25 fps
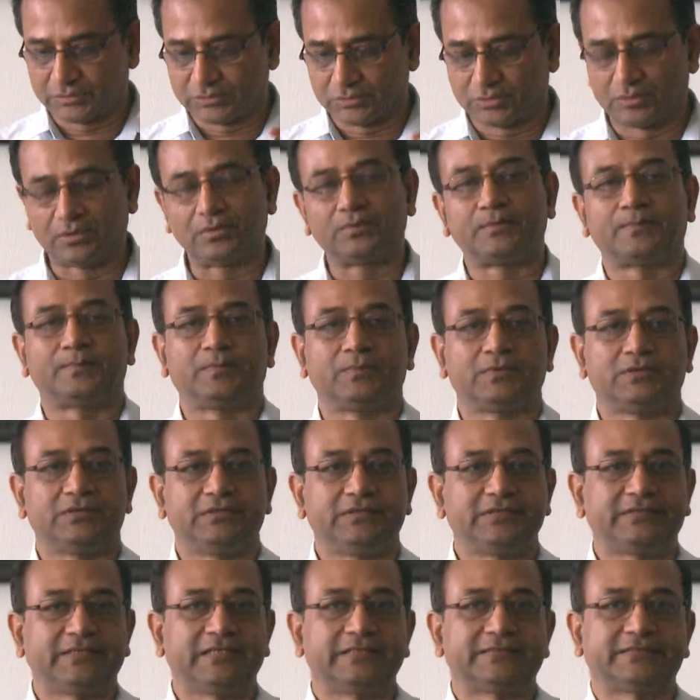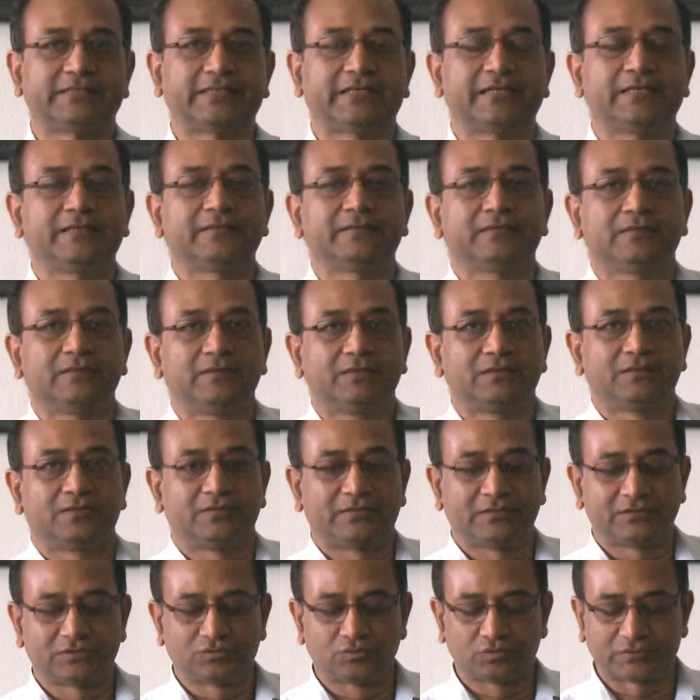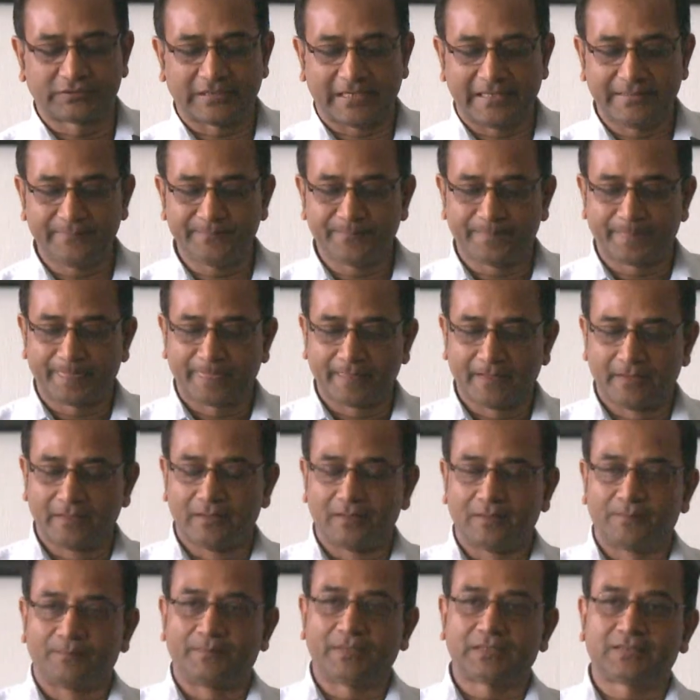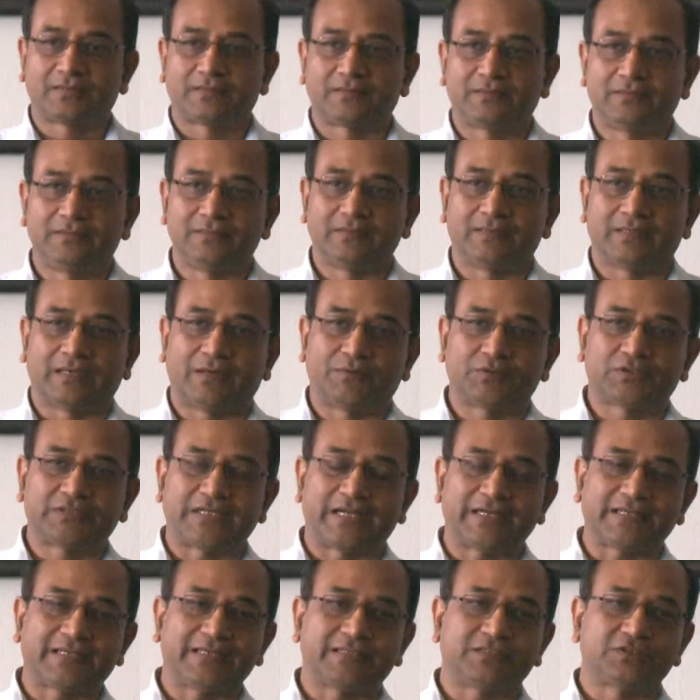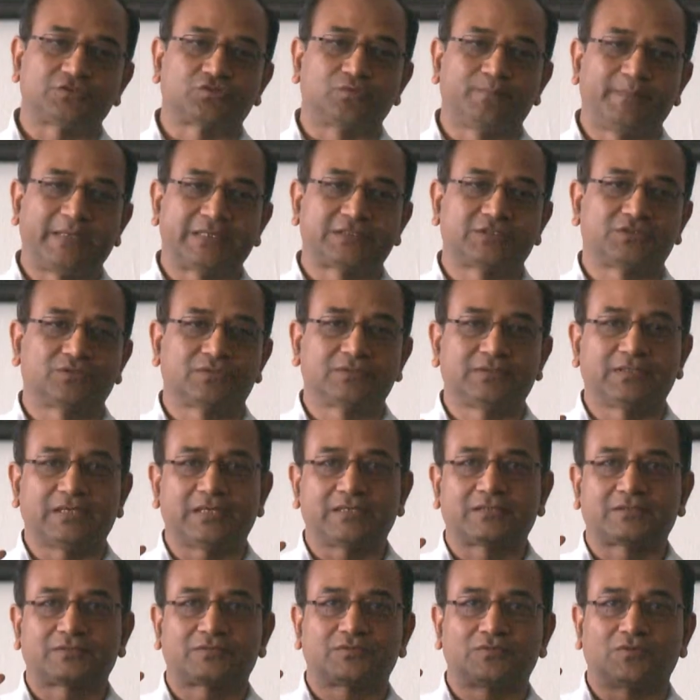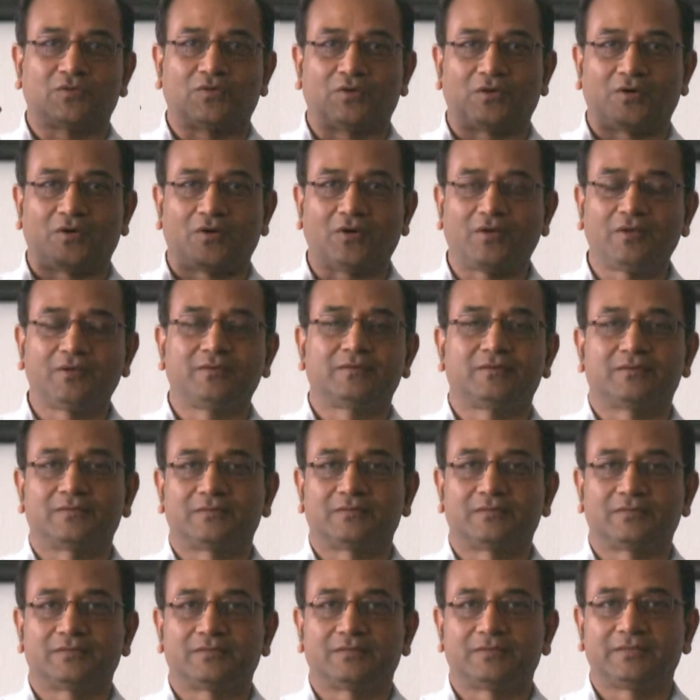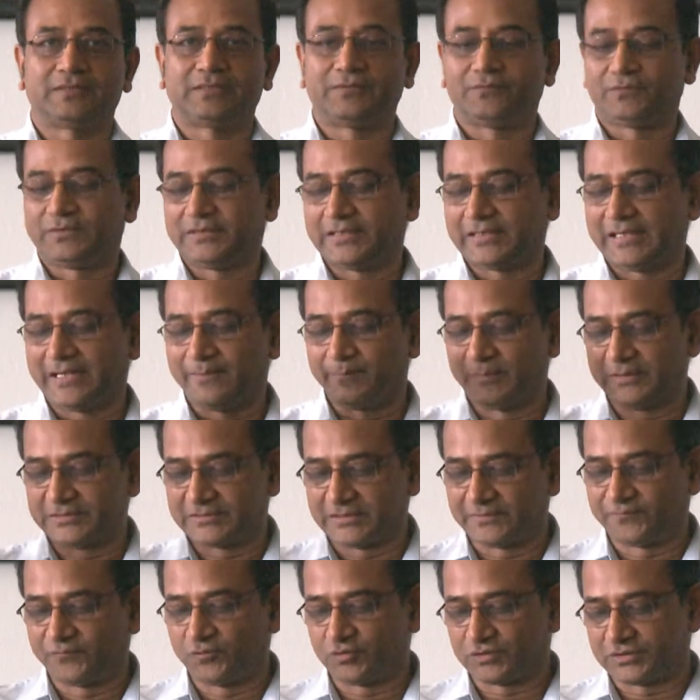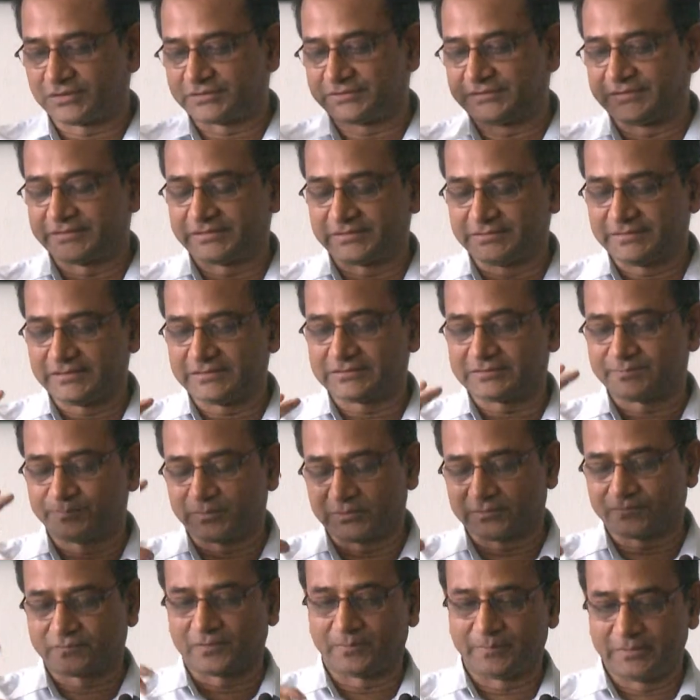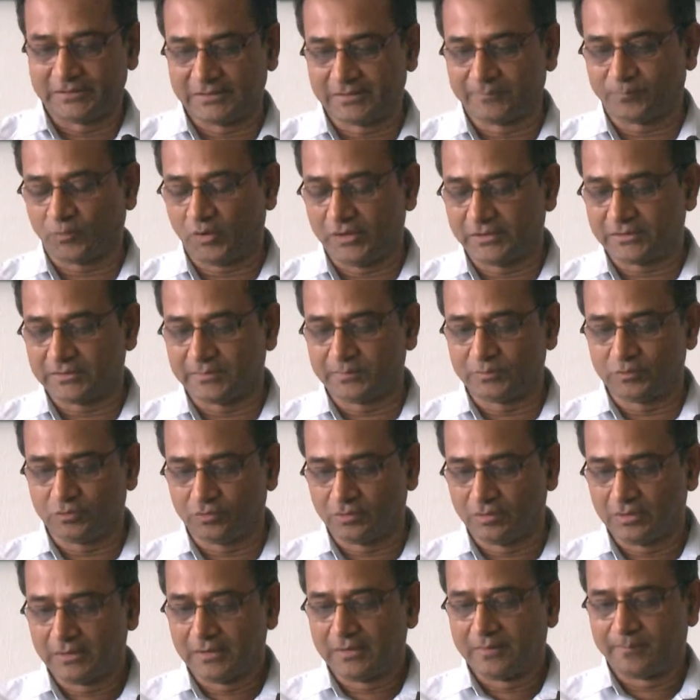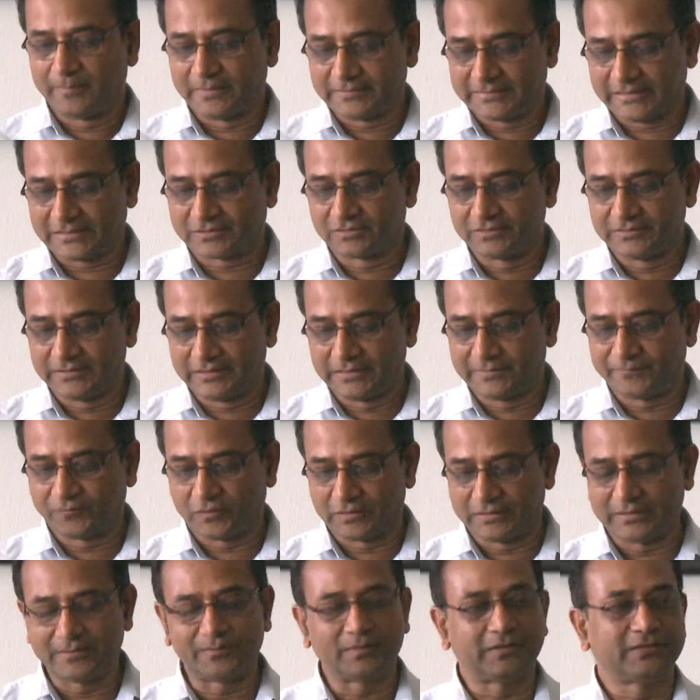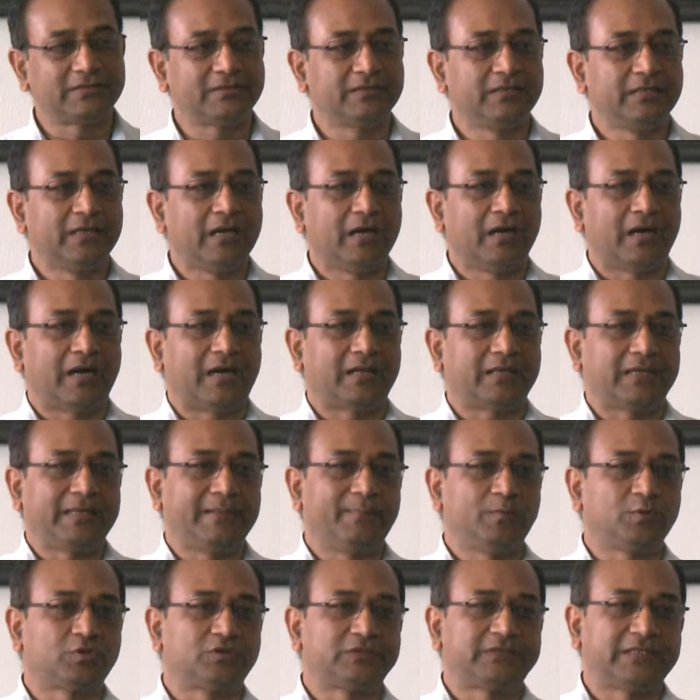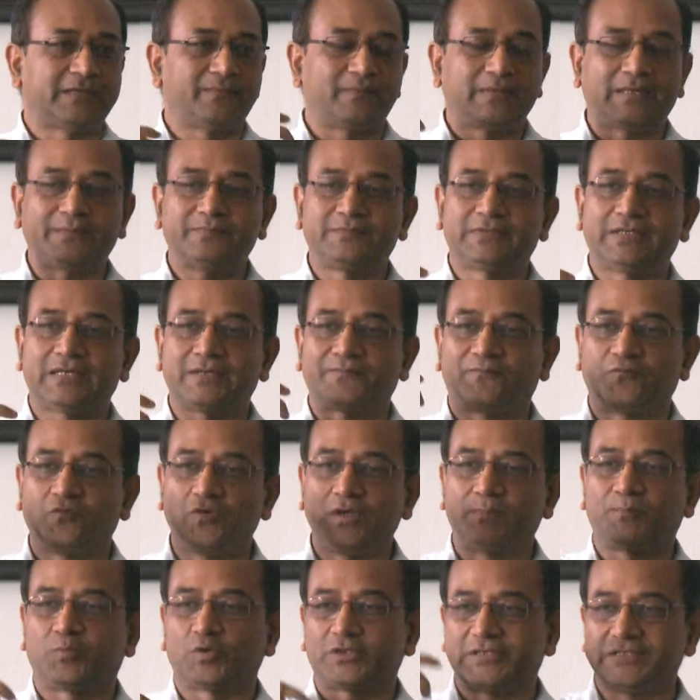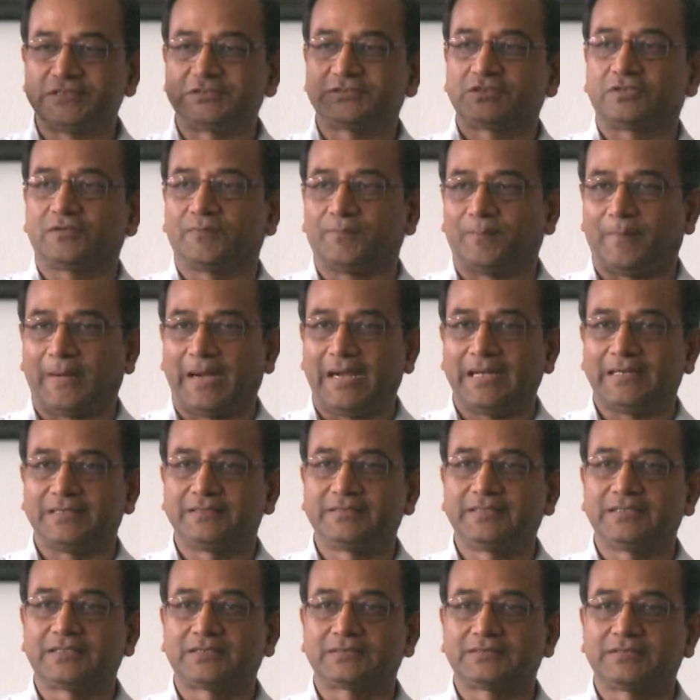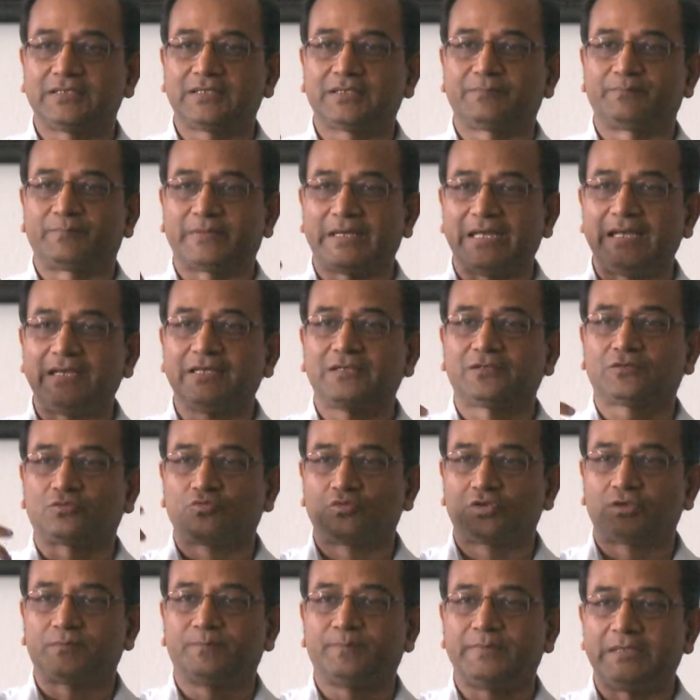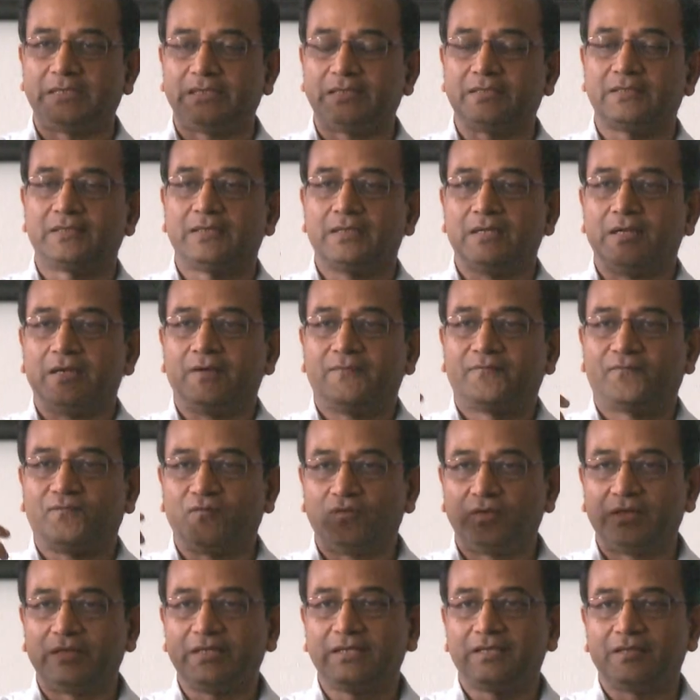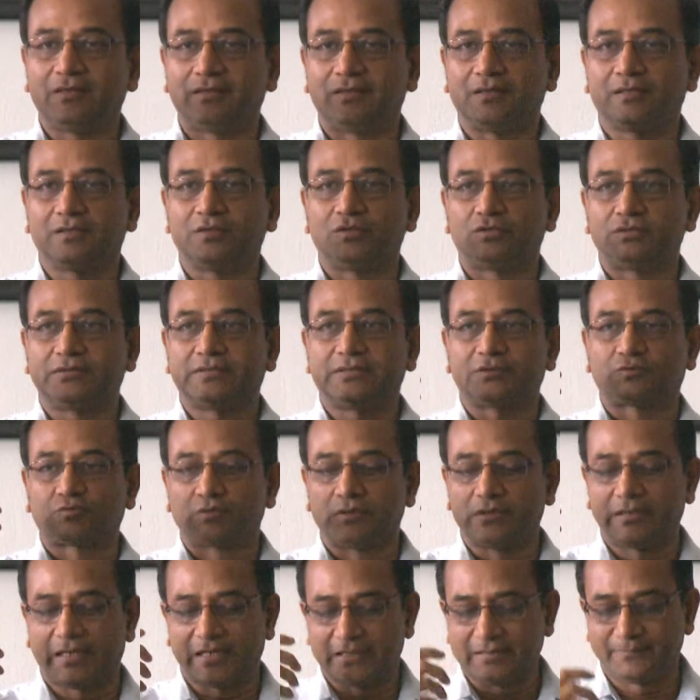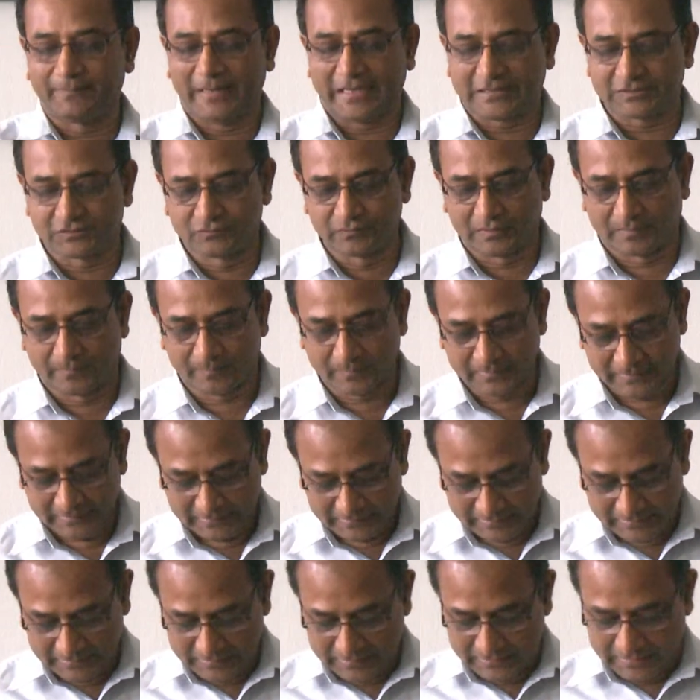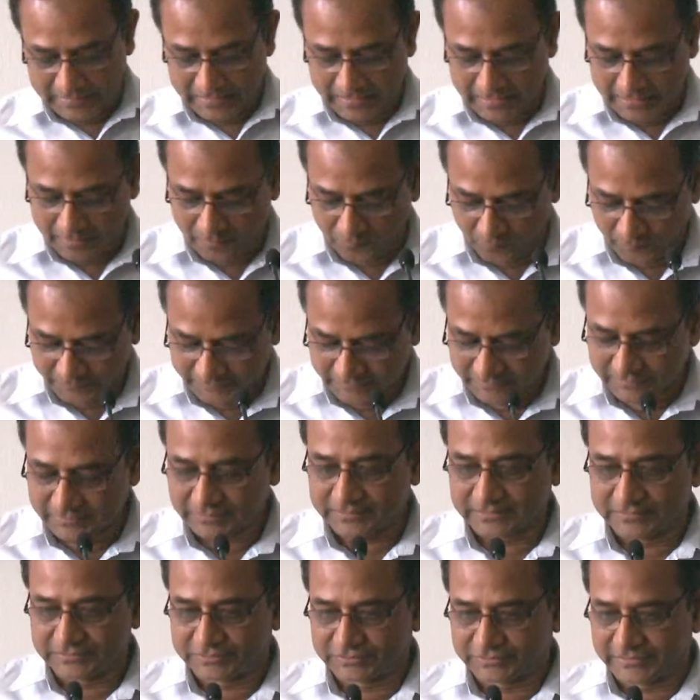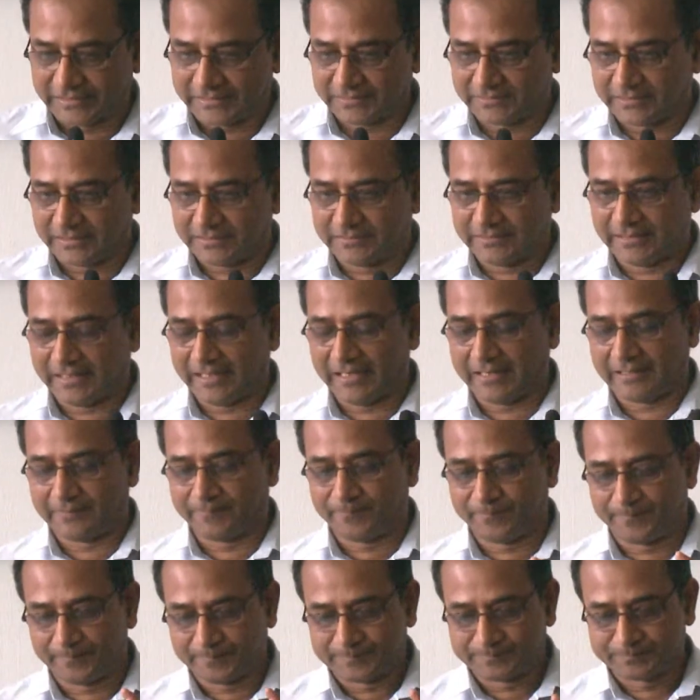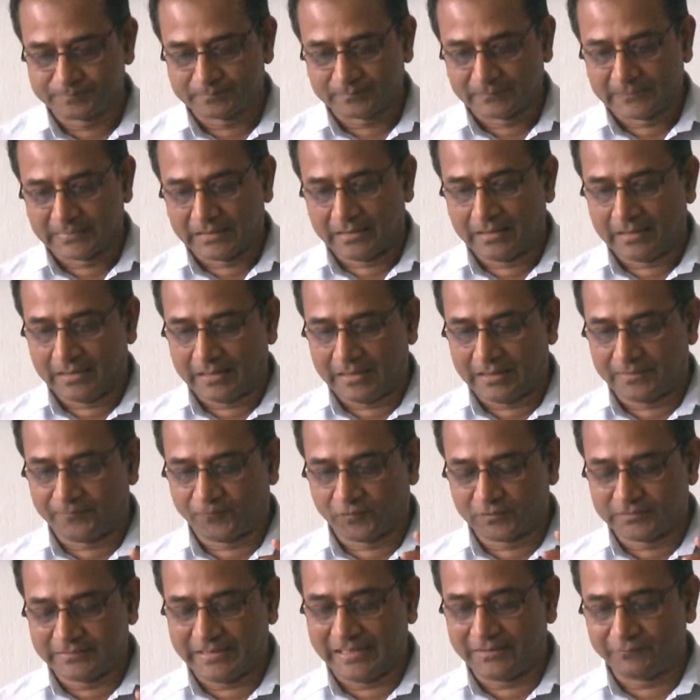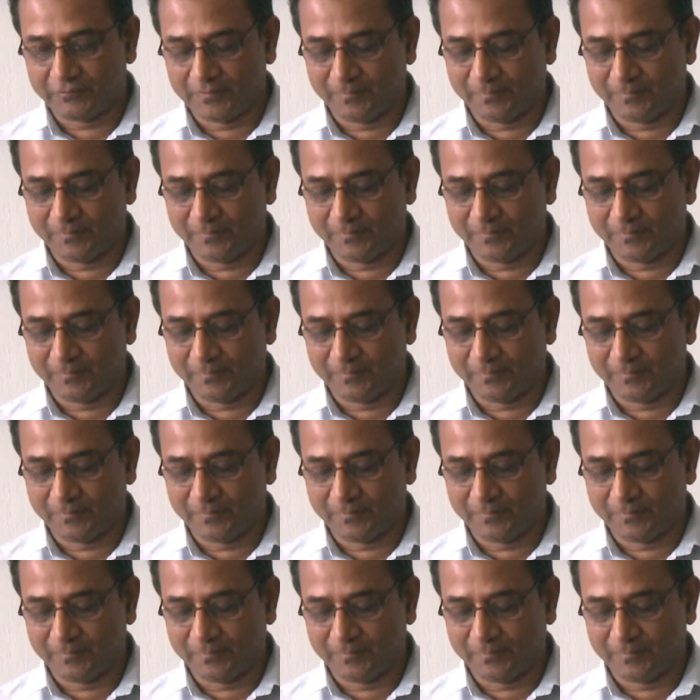to details again, there's no time, but our target is to make sure that all here I have mentioned future citizens from Indian point of view, but that clearly for anybody, are able to develop their full potential of mind. They, their brain could be fully, you know, they could learn maximum uh, within the constraint that they have. And for that, we